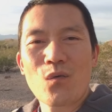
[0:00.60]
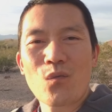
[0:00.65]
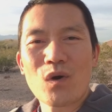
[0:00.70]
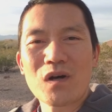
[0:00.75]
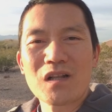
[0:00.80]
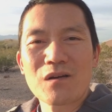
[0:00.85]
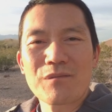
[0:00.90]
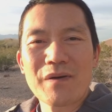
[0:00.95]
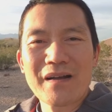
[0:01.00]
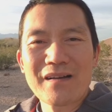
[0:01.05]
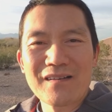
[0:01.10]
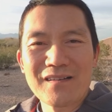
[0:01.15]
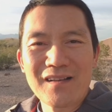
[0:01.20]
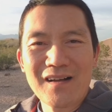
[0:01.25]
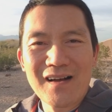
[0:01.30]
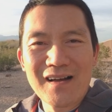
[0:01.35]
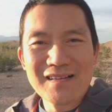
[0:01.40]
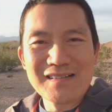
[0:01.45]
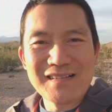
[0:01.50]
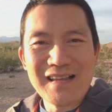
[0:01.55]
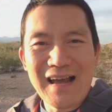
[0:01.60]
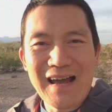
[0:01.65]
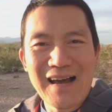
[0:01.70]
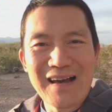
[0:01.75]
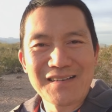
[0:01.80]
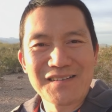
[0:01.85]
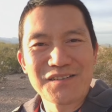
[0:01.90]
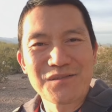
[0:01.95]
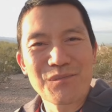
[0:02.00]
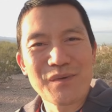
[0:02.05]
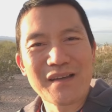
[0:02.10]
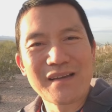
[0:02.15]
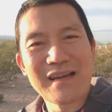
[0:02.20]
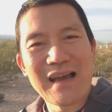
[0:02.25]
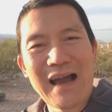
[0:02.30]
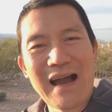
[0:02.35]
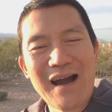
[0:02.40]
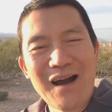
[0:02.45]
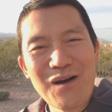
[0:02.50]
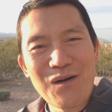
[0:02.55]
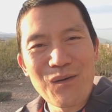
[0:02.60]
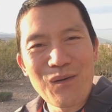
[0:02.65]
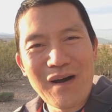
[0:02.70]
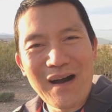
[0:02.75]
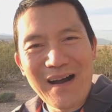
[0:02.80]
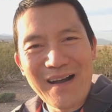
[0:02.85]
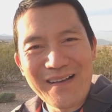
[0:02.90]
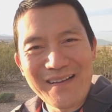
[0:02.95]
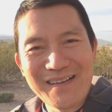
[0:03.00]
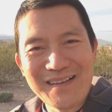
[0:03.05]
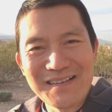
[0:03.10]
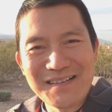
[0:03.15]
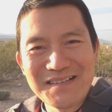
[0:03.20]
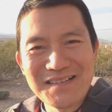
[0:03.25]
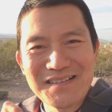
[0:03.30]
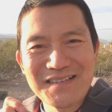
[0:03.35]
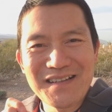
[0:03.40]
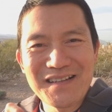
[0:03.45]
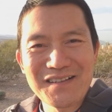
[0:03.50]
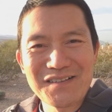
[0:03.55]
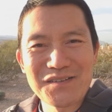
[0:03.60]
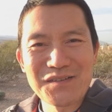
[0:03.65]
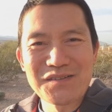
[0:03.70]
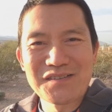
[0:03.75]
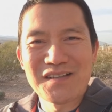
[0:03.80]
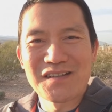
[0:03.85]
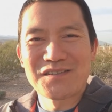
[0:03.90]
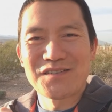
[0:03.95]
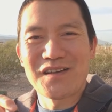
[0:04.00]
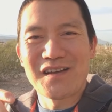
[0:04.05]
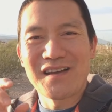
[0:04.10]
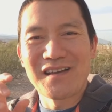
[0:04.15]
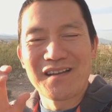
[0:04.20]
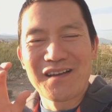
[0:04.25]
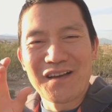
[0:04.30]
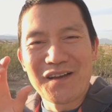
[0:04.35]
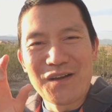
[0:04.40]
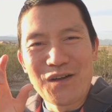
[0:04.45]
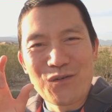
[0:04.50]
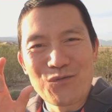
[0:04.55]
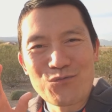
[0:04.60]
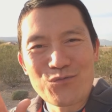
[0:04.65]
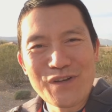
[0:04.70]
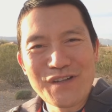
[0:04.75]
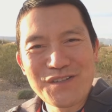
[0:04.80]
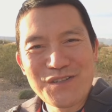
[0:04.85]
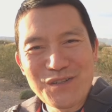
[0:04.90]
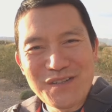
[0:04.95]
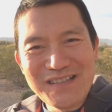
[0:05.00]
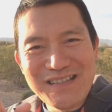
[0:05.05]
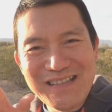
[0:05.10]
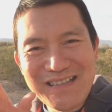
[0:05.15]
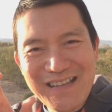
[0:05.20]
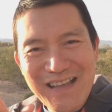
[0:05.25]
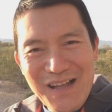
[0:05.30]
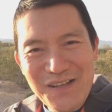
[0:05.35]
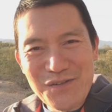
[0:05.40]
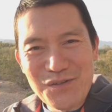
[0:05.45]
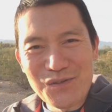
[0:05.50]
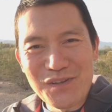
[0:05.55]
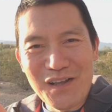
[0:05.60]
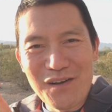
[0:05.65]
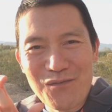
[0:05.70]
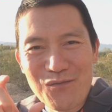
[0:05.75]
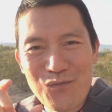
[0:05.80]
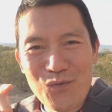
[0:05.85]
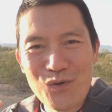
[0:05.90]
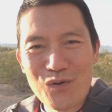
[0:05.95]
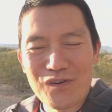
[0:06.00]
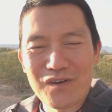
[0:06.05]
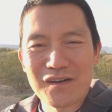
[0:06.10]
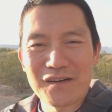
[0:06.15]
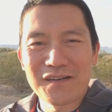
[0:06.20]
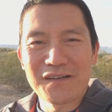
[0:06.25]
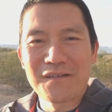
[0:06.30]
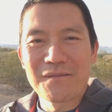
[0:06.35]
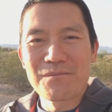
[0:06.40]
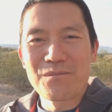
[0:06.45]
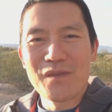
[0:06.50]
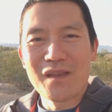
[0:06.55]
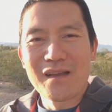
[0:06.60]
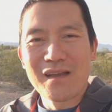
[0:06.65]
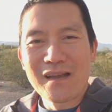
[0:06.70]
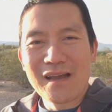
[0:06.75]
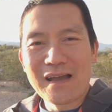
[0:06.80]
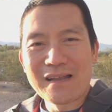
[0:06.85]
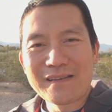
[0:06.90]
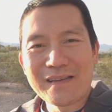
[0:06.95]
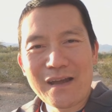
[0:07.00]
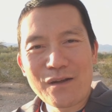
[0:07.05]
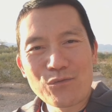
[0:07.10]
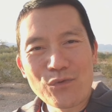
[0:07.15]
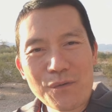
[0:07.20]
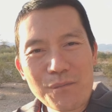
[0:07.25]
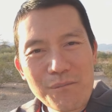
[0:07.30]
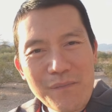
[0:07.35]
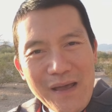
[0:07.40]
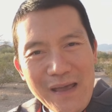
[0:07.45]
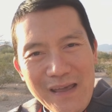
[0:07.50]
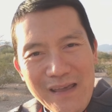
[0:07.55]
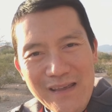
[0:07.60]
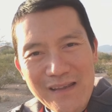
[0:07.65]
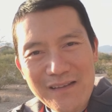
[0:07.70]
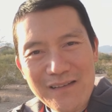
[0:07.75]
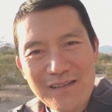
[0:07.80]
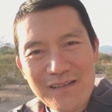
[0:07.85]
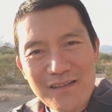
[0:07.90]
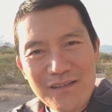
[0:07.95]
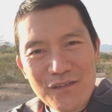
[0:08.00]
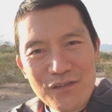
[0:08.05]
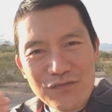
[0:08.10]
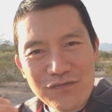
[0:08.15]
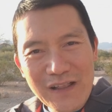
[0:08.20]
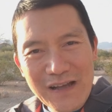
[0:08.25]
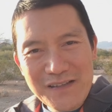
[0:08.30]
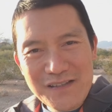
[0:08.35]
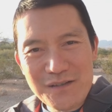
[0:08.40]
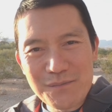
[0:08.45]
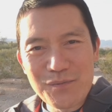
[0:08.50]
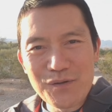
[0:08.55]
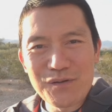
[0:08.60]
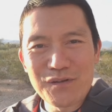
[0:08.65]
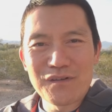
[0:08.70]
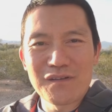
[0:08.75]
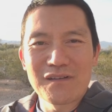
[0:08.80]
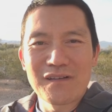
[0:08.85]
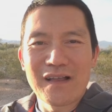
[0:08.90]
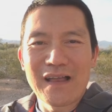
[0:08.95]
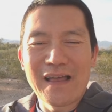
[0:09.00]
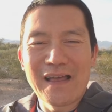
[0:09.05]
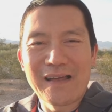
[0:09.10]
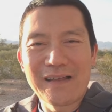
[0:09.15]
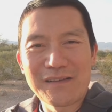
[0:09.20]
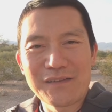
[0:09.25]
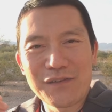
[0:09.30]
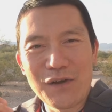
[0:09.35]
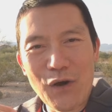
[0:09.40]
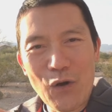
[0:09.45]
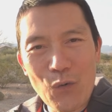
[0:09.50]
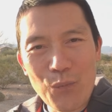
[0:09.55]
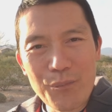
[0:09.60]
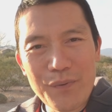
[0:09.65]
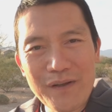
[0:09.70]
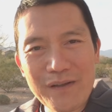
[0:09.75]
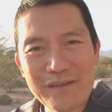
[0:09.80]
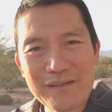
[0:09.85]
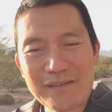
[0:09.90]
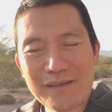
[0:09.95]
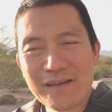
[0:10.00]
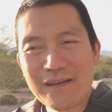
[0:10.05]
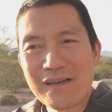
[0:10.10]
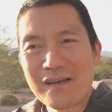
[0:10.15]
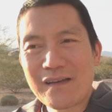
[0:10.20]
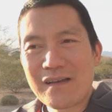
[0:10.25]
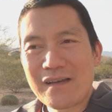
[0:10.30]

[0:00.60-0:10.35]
one of my clients asked me how I can stick to such a rigid schedule of work and yet remain flexible and open